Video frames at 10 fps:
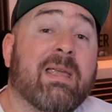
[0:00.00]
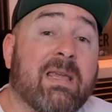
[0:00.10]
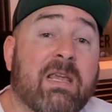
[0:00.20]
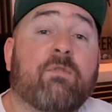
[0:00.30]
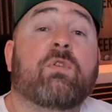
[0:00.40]

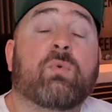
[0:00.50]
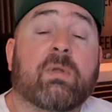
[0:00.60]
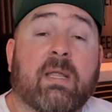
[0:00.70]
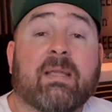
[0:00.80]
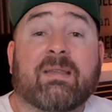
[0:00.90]
if you
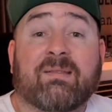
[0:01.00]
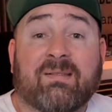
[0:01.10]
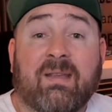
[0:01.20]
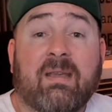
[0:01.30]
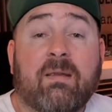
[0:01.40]
would like to
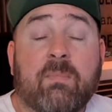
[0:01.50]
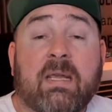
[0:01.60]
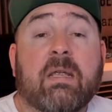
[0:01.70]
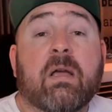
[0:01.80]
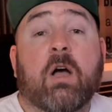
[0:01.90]
see
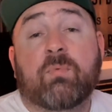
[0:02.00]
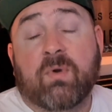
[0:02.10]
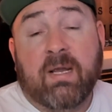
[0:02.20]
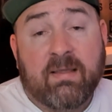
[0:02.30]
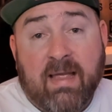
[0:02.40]
me
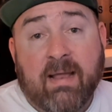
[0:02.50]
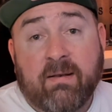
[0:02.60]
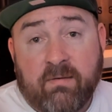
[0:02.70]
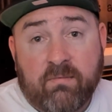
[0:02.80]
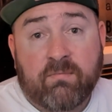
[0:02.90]
upgrade that